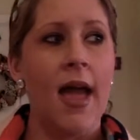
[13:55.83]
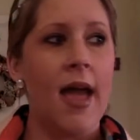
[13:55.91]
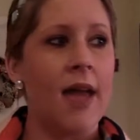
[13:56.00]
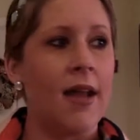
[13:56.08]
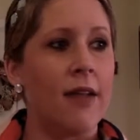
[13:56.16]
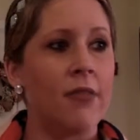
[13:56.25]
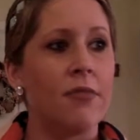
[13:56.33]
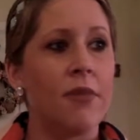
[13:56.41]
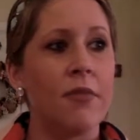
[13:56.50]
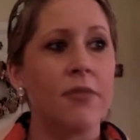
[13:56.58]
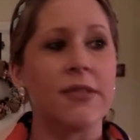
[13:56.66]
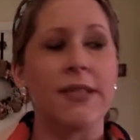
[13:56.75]
And I
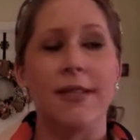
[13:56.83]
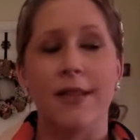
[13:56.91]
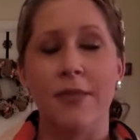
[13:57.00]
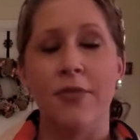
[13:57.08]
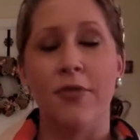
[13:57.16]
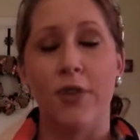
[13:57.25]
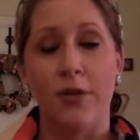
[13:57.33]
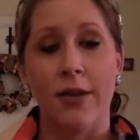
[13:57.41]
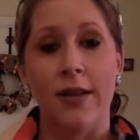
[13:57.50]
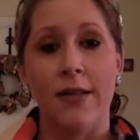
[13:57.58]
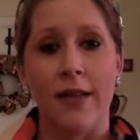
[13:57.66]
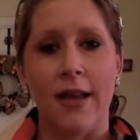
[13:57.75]
remember it was the night before
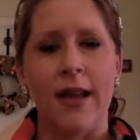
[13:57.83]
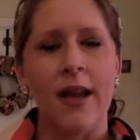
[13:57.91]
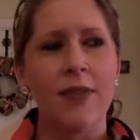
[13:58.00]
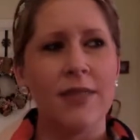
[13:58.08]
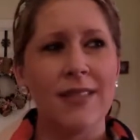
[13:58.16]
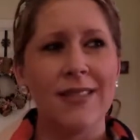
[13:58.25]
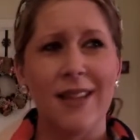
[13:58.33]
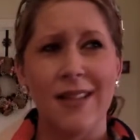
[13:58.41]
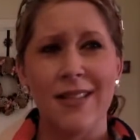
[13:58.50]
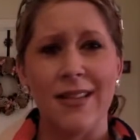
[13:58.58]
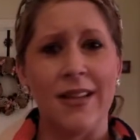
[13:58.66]
grading day, and I was exhausted.